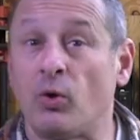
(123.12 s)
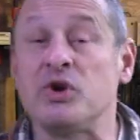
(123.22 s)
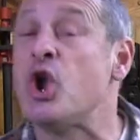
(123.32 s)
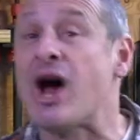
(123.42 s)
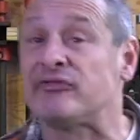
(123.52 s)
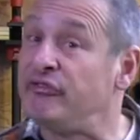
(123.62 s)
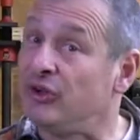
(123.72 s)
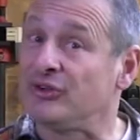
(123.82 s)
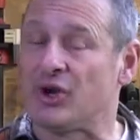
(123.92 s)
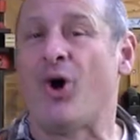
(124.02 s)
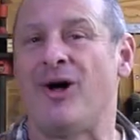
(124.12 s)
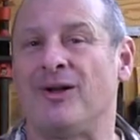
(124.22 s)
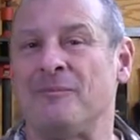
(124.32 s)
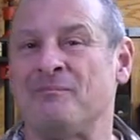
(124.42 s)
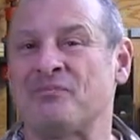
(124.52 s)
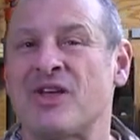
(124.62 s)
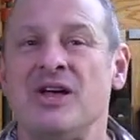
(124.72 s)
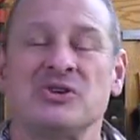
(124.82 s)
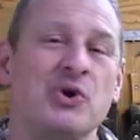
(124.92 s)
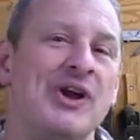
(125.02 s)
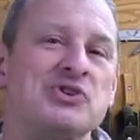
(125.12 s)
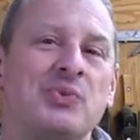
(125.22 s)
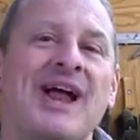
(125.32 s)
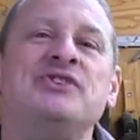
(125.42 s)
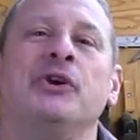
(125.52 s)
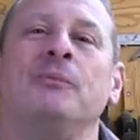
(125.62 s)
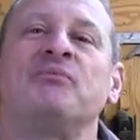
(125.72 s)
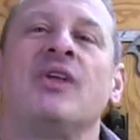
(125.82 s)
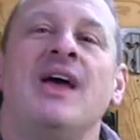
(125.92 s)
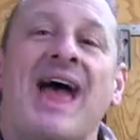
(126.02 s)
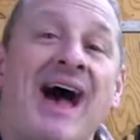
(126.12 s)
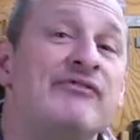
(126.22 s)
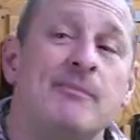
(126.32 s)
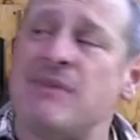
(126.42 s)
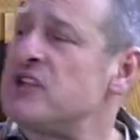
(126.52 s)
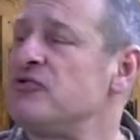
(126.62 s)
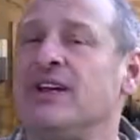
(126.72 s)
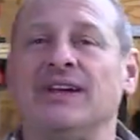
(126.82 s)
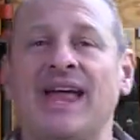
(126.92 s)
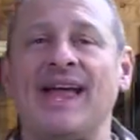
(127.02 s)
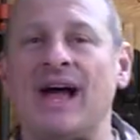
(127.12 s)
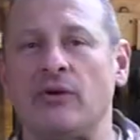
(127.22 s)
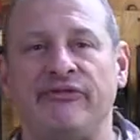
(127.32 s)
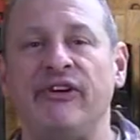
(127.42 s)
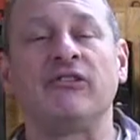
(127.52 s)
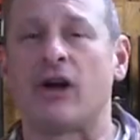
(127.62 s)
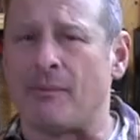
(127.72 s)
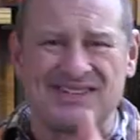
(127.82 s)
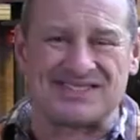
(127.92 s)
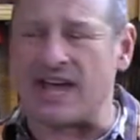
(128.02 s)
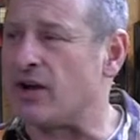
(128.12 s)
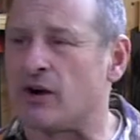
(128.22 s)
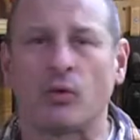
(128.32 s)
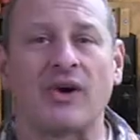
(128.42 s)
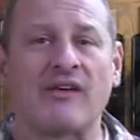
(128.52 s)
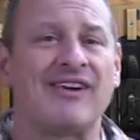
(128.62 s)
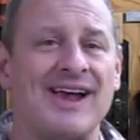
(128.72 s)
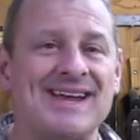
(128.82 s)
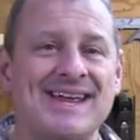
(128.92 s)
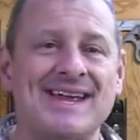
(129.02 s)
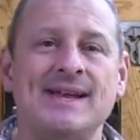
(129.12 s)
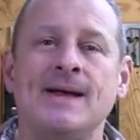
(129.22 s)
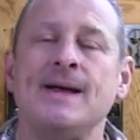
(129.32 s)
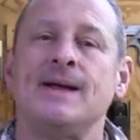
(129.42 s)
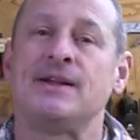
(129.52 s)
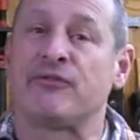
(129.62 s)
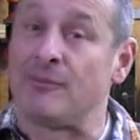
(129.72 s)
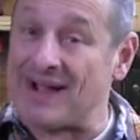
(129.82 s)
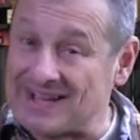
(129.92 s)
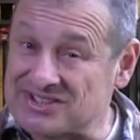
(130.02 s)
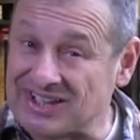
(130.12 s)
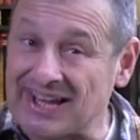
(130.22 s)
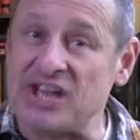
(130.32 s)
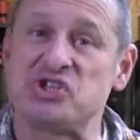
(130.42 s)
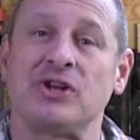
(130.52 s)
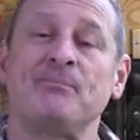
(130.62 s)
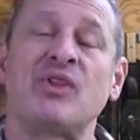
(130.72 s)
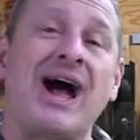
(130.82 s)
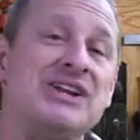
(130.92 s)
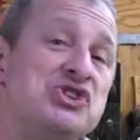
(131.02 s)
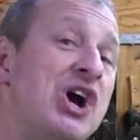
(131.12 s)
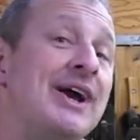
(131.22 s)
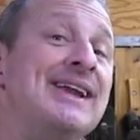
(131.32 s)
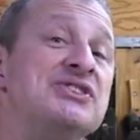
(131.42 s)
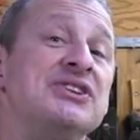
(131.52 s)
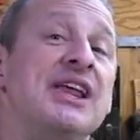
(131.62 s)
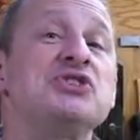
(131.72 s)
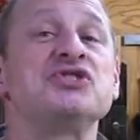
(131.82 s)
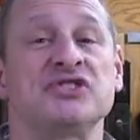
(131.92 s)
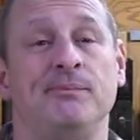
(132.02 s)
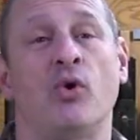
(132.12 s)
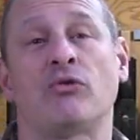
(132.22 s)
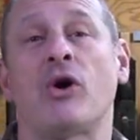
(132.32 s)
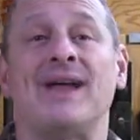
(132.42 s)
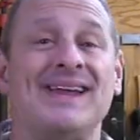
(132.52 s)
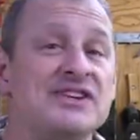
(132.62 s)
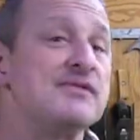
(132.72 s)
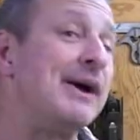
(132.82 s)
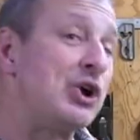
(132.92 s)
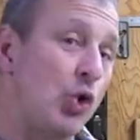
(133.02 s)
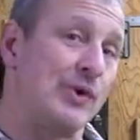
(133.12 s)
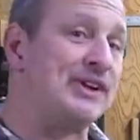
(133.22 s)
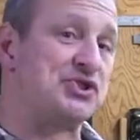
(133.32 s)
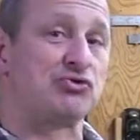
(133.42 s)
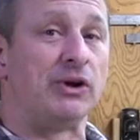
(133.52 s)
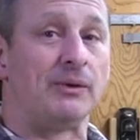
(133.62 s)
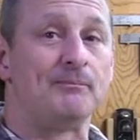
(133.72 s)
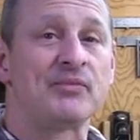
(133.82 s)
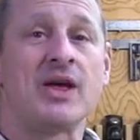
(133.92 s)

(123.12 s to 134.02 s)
or not filled at all. So here's what I do. After measuring and laying out and figuring out my center or whatever I need for my installation, I chuck an insulation support rod into my cordless drill